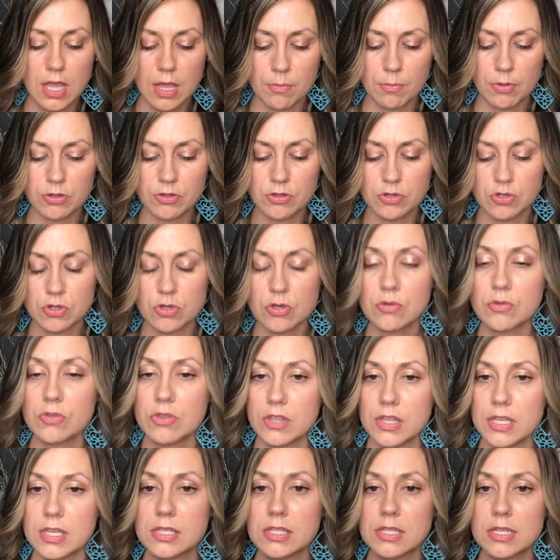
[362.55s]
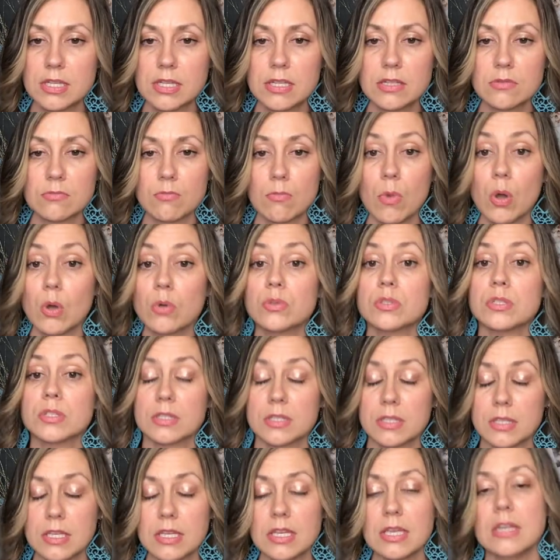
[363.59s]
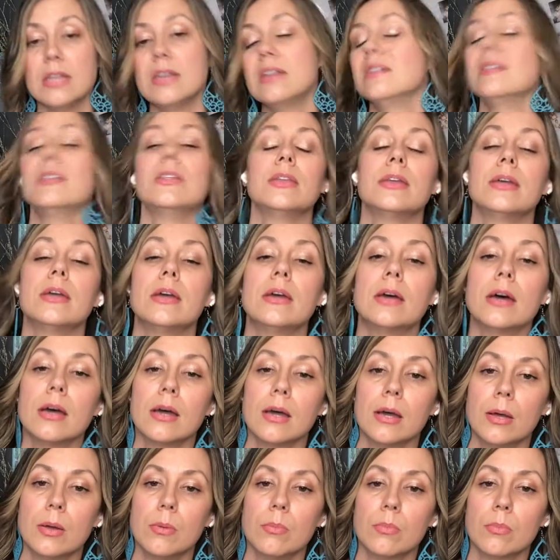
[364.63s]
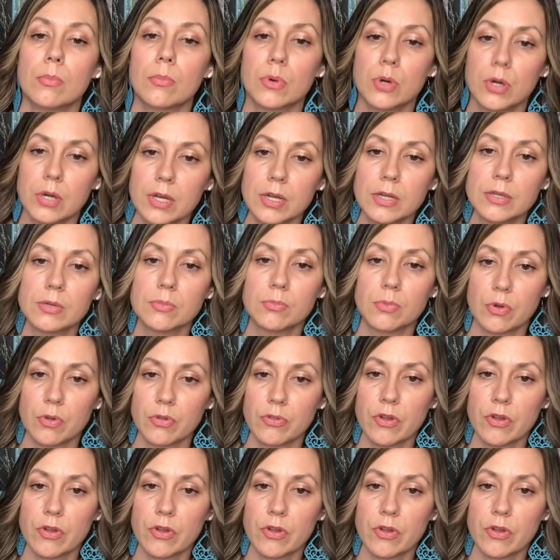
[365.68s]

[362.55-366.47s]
but the truth is it is mostly predictable.